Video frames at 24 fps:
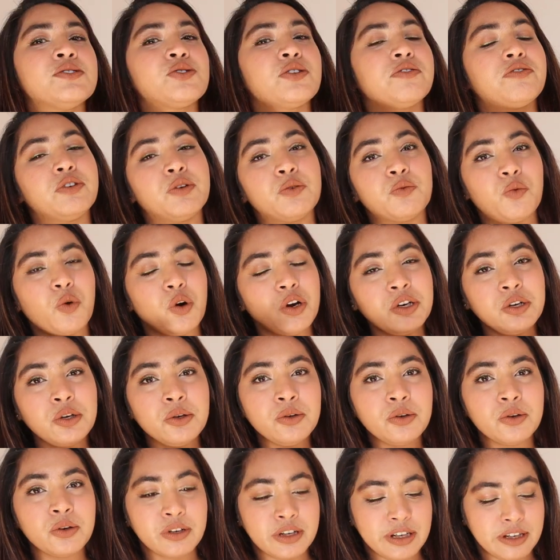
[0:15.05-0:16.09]
So if you want
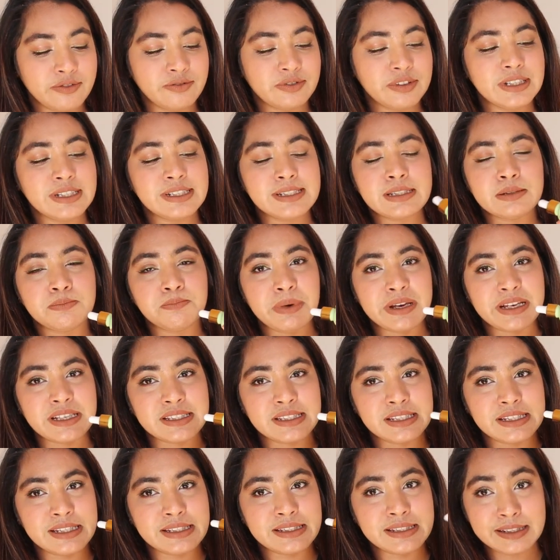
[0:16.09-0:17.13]
to know if this
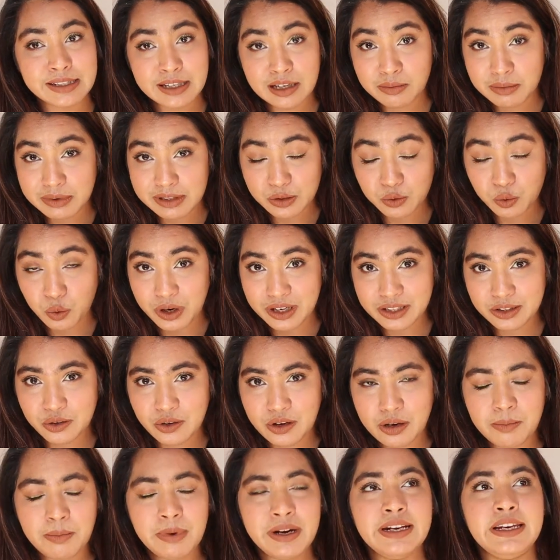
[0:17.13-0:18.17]
Pixi Serum is worth
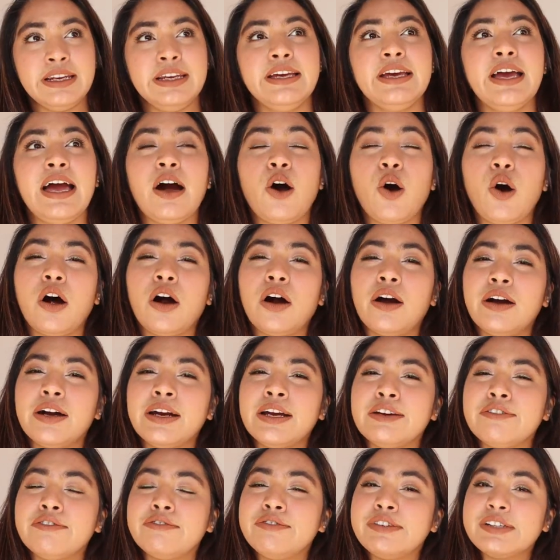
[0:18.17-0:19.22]
your money or
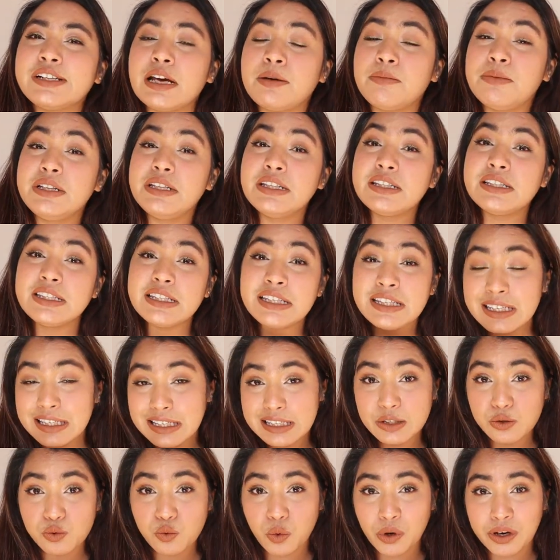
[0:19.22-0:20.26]
if Vitamin C
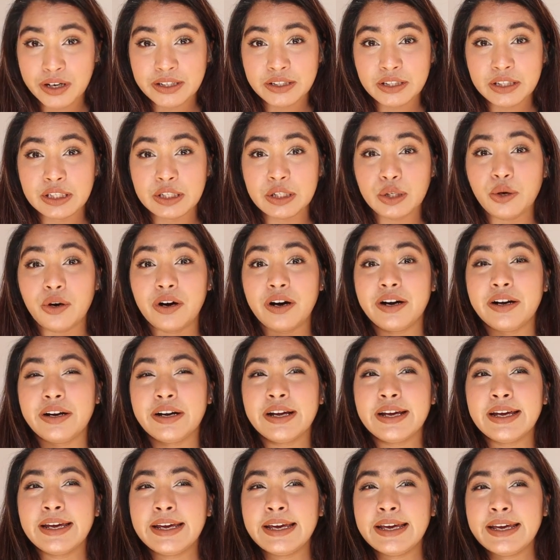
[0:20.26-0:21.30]
is worth
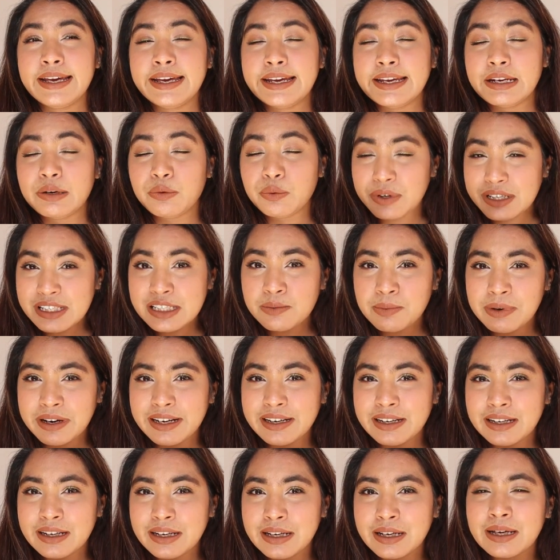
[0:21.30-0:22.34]
your
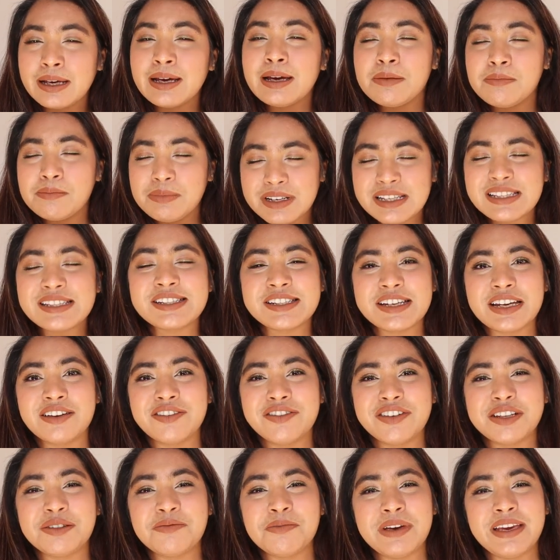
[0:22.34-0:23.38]
investment, please
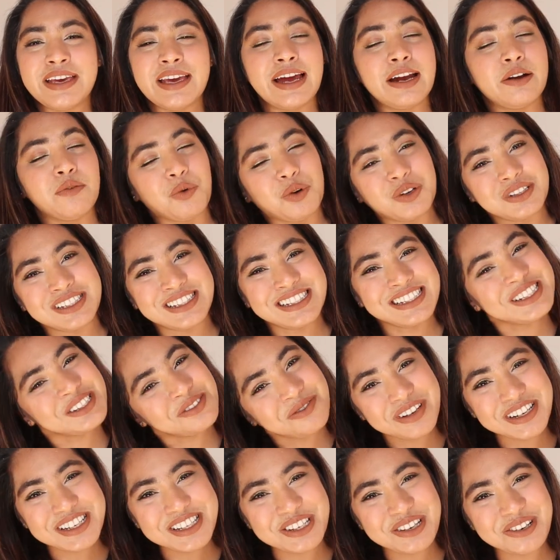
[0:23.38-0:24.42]
stay with me and watch
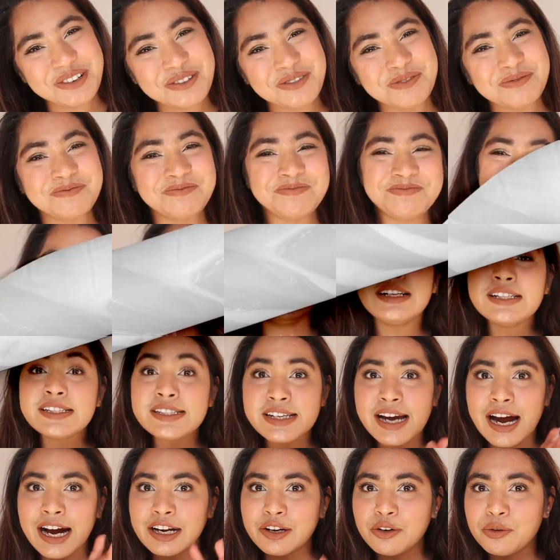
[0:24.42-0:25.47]
this video. So let's
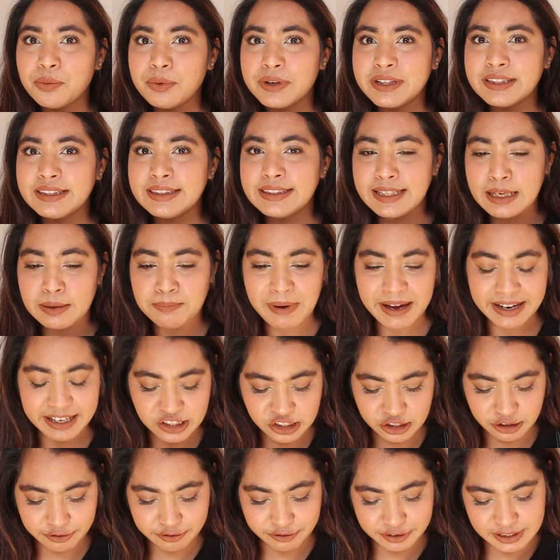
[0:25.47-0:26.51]
start with the
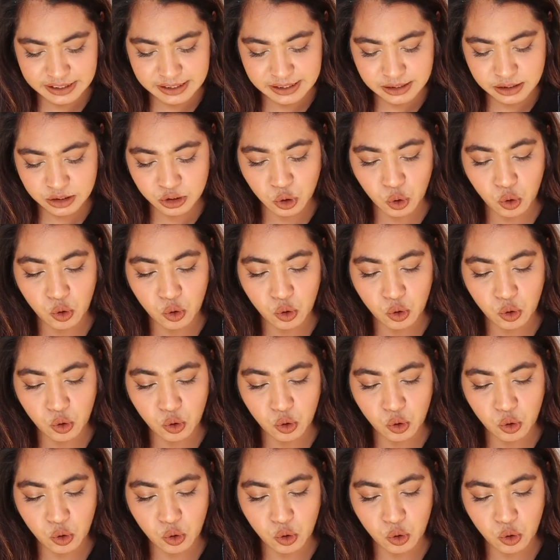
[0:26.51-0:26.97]
packaging first.